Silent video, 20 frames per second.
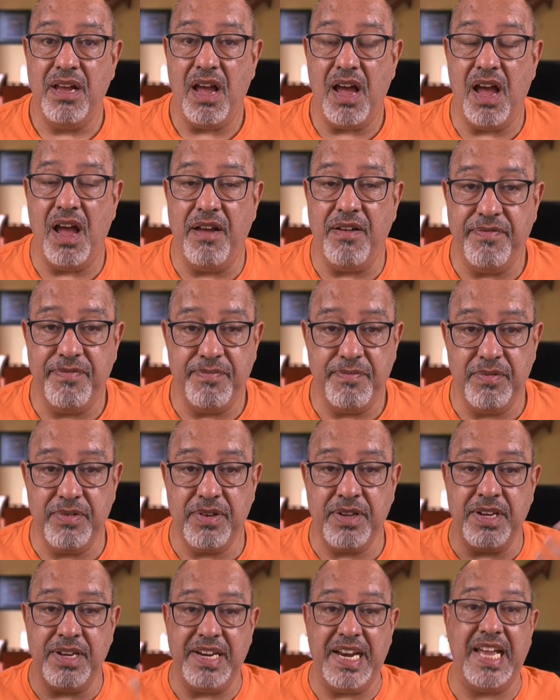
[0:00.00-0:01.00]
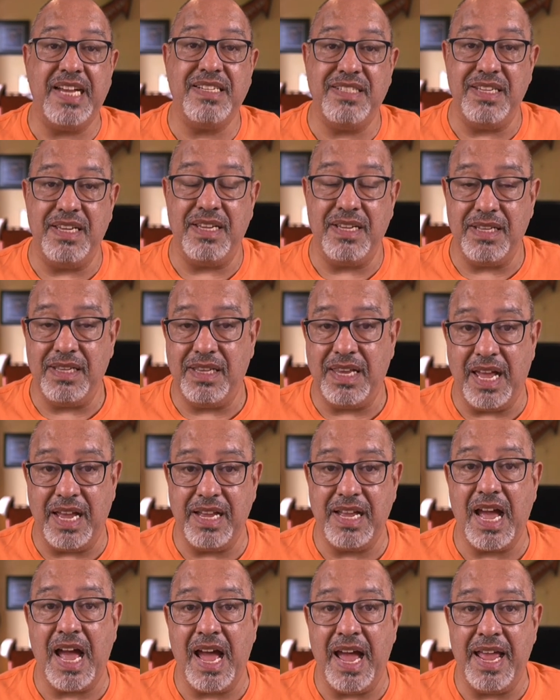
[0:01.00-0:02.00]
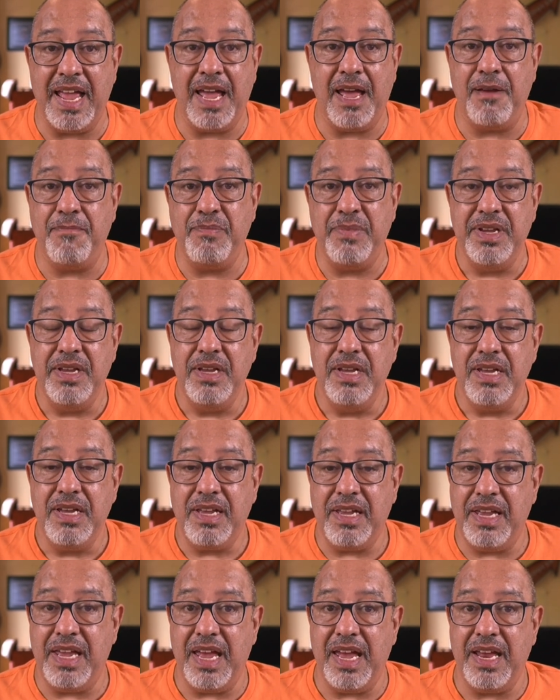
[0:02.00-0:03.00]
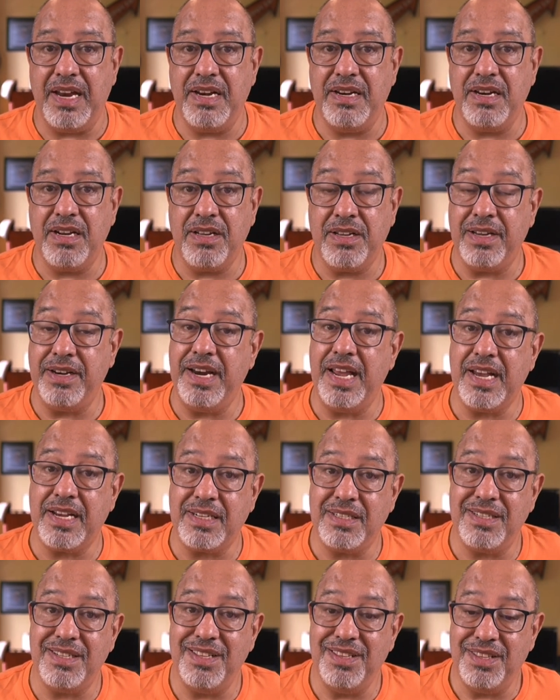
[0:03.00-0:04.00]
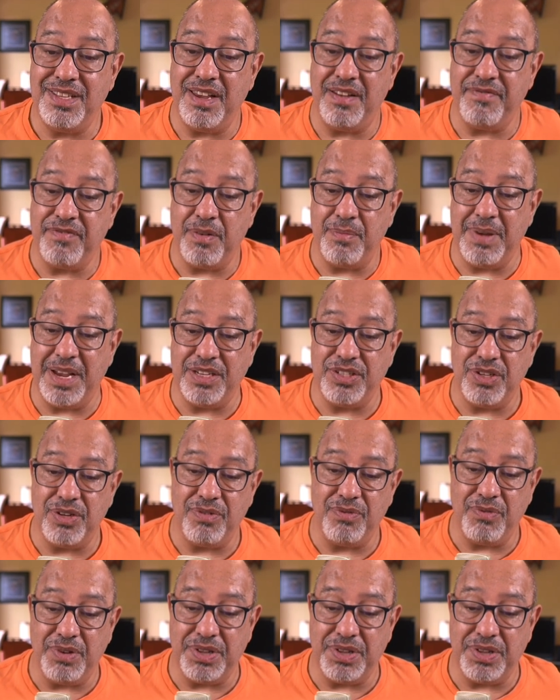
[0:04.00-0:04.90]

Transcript: of connecting, like I am, can connect the information